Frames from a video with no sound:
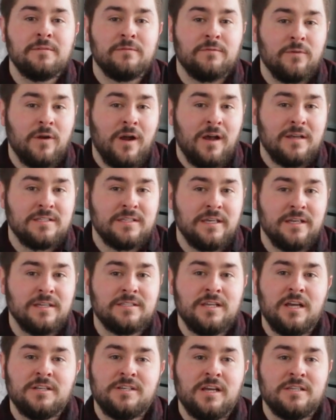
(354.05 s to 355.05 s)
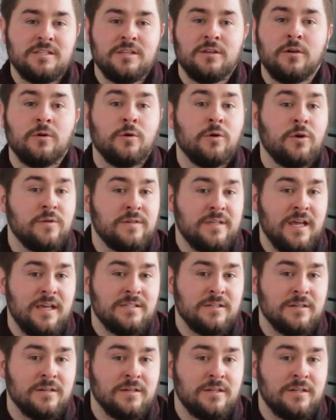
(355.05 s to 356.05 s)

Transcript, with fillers: the frosting, such as the Gerudo Desert.